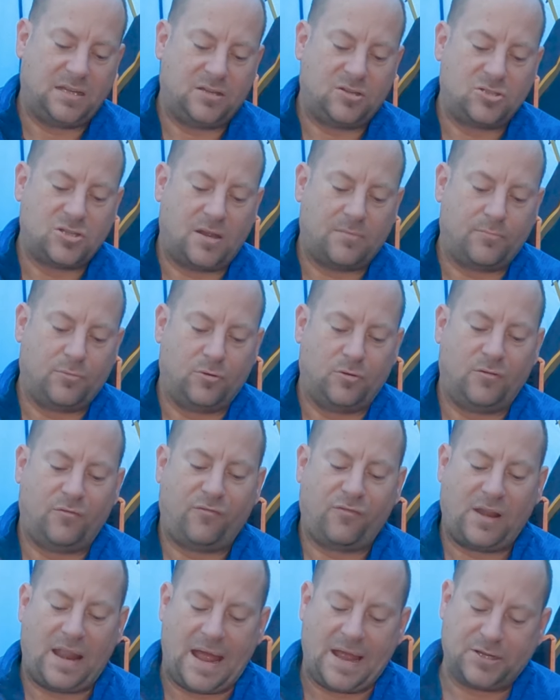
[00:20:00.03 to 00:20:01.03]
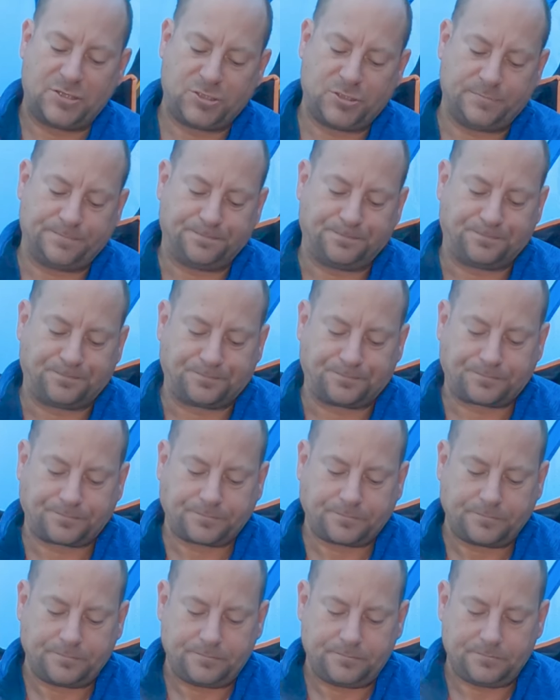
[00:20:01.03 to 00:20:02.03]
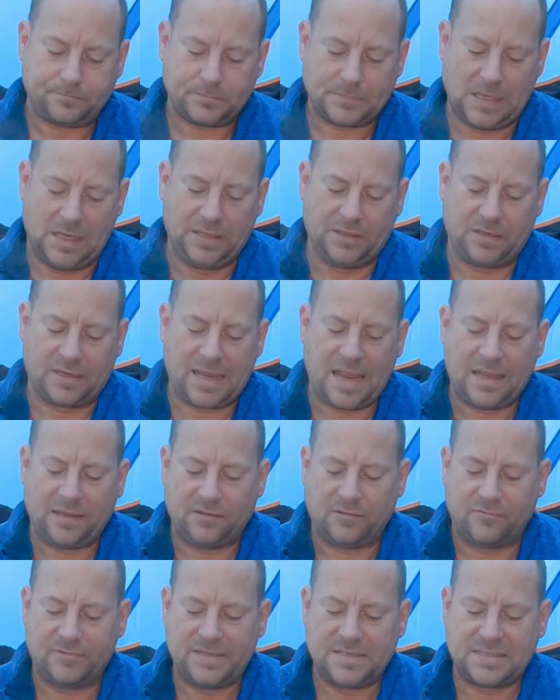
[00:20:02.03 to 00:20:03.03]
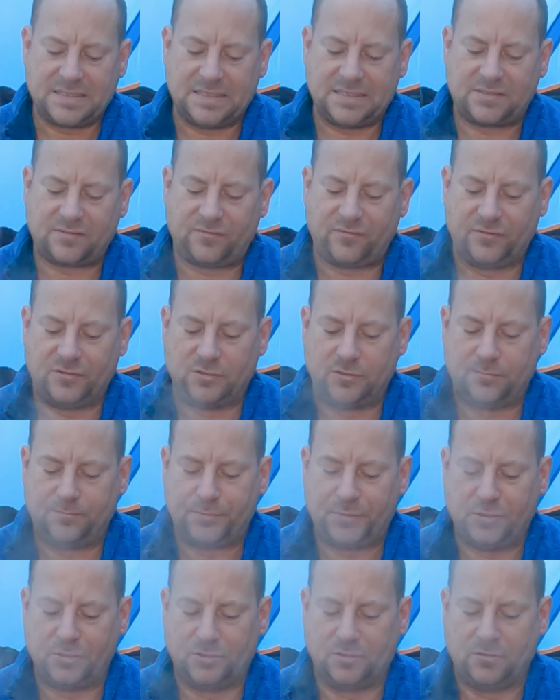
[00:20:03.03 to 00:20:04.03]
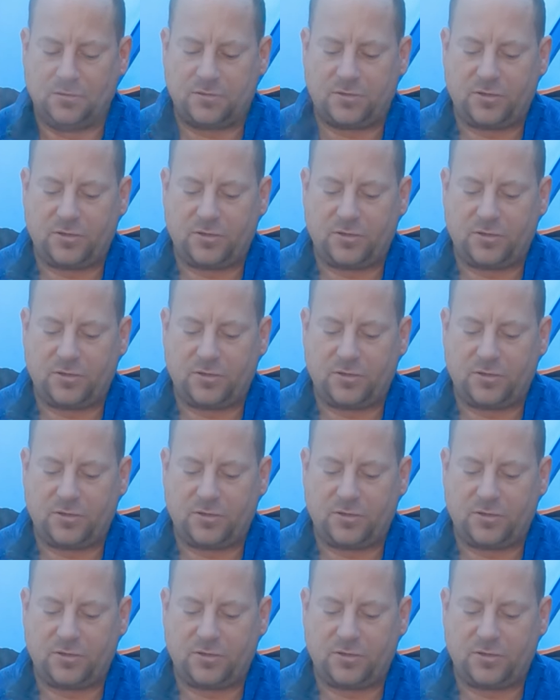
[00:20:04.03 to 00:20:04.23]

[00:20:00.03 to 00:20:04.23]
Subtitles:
in the Jetboil Flash. And again, the reason is for pure